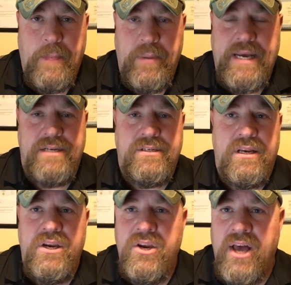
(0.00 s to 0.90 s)
Because
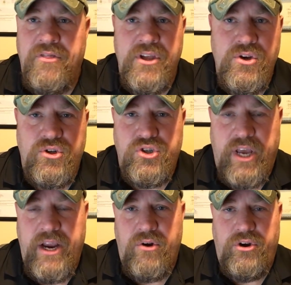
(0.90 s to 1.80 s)
nothing you're
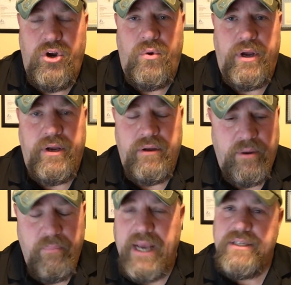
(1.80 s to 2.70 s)
saying or doing
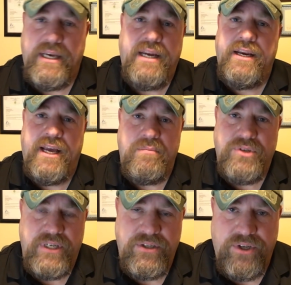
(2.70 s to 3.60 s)
makes any damn
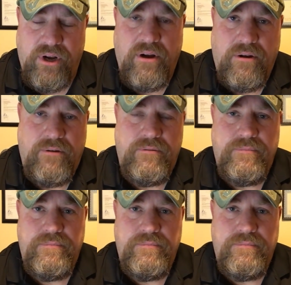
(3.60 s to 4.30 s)
sense at all.